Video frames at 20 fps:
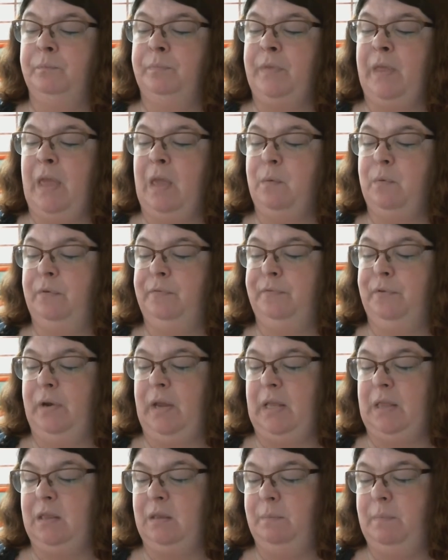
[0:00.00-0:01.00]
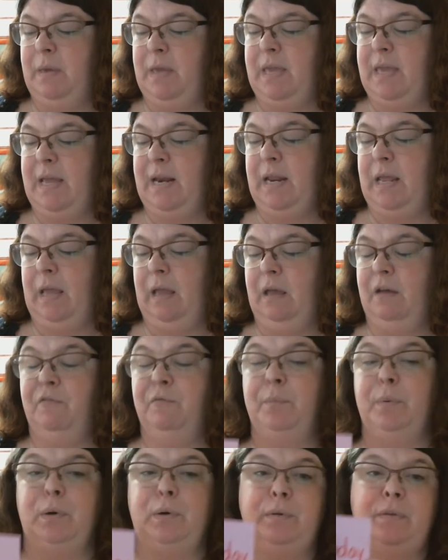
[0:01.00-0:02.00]
he would forget the beginning
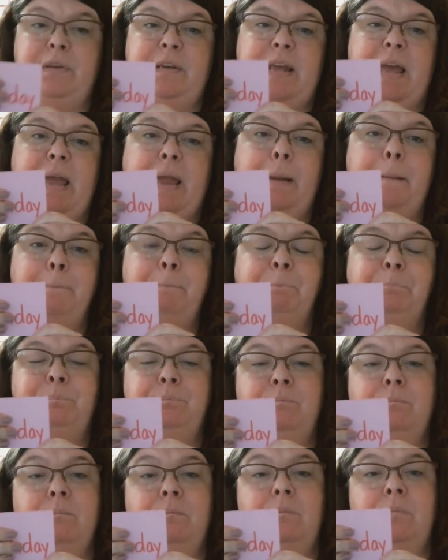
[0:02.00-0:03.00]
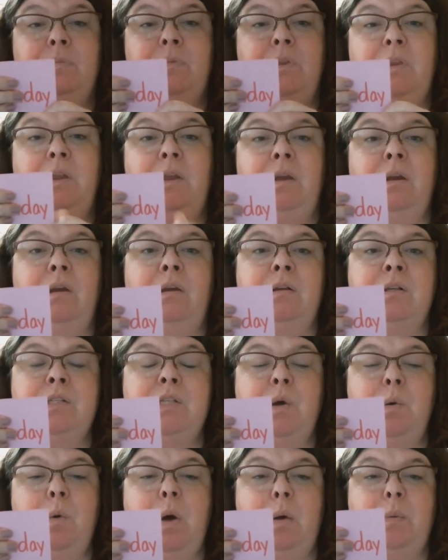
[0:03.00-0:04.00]
of birthday.
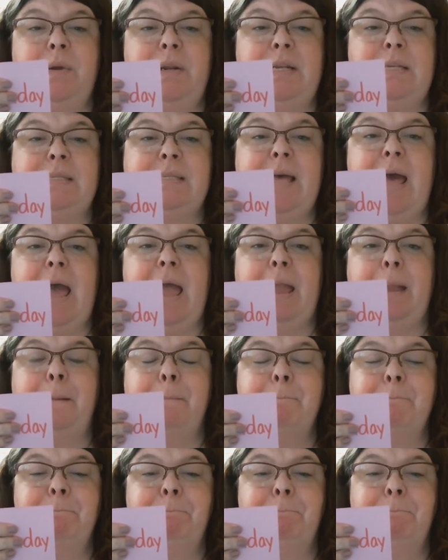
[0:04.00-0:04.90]
So what would he say?